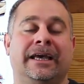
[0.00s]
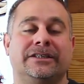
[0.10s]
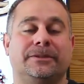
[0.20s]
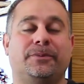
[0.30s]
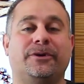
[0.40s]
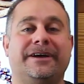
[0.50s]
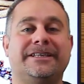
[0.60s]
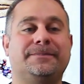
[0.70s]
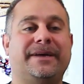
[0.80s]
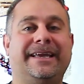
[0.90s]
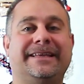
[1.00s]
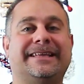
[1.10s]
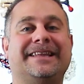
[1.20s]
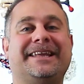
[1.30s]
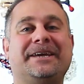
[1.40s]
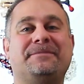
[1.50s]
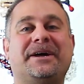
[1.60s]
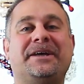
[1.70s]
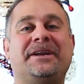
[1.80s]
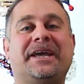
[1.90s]
support us by hitting that like
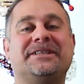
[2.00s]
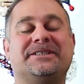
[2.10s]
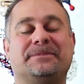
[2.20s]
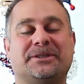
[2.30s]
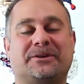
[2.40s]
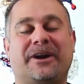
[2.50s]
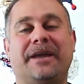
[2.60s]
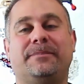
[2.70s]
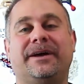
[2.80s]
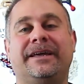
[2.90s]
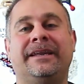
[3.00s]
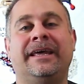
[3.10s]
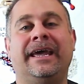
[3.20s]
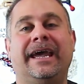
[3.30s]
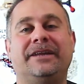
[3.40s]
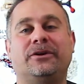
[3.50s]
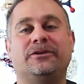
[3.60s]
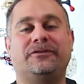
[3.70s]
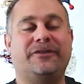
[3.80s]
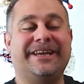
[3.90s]
button and subscribe button. And
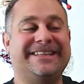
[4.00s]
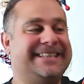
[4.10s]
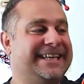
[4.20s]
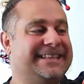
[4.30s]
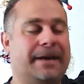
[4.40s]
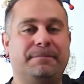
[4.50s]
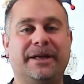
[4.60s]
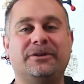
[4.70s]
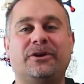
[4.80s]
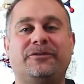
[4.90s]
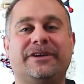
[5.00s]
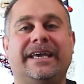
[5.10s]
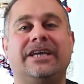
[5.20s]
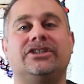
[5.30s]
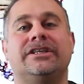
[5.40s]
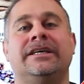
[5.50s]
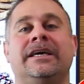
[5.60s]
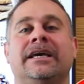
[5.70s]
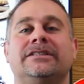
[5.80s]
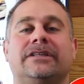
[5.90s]
don't forget to hit that bell notification
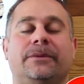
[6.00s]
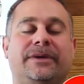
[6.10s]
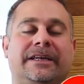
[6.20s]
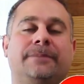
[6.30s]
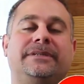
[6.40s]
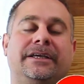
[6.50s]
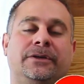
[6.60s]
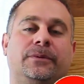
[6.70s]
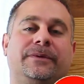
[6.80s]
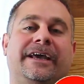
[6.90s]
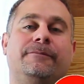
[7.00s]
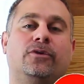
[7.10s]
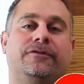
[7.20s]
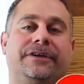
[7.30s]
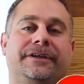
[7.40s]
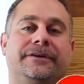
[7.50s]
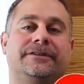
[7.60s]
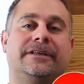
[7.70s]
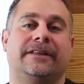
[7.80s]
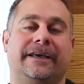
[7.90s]
so that we can update you when we have more
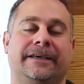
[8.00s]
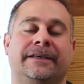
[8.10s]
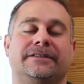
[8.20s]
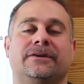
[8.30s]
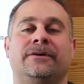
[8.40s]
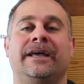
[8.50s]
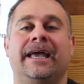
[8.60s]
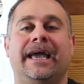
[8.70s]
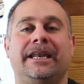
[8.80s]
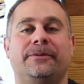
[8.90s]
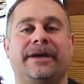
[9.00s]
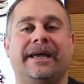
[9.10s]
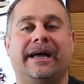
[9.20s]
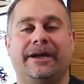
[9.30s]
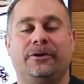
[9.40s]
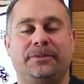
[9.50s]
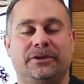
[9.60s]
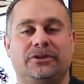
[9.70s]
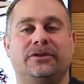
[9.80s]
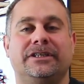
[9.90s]
videos alike. So anyway, I hope you
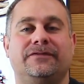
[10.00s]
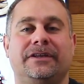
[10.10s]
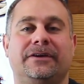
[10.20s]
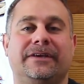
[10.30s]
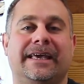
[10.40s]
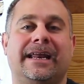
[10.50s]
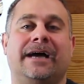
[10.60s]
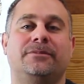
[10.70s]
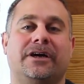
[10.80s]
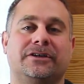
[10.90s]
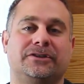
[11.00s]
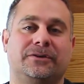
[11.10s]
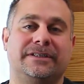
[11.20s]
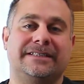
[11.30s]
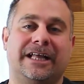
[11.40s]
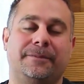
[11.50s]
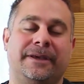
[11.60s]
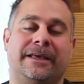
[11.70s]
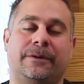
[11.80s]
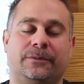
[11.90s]
enjoyed this video again. I'm Dr. Tony
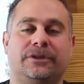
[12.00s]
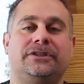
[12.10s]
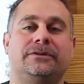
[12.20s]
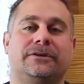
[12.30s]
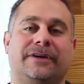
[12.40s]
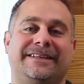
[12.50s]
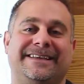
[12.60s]
Salamay, and I wish you a great